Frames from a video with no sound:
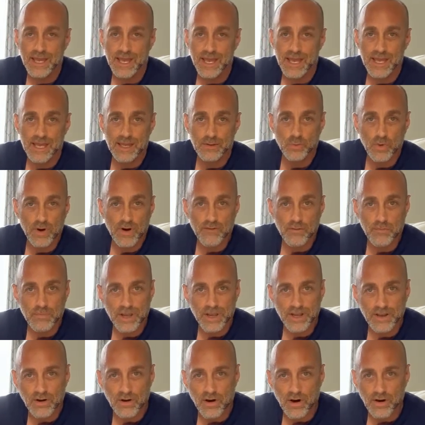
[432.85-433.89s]
and wherever
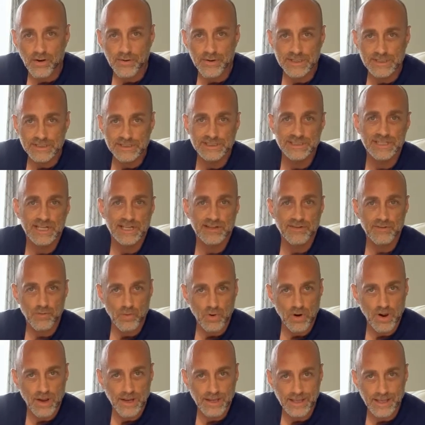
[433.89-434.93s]
my car is, that's
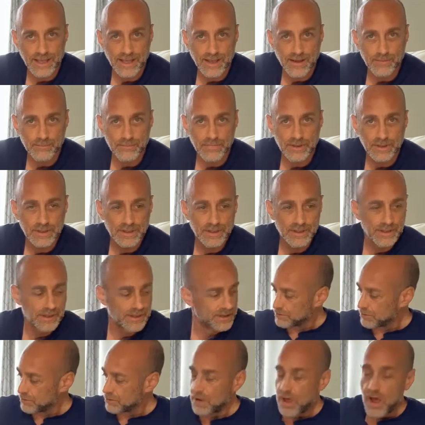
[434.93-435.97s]
where I am.
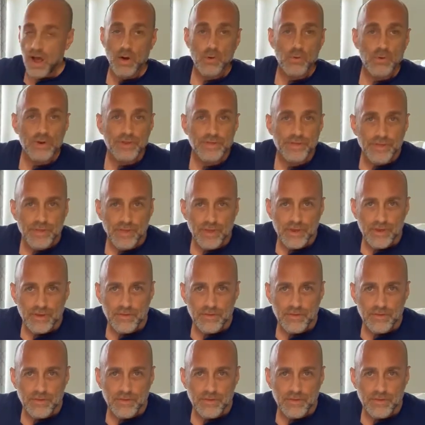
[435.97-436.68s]
So along with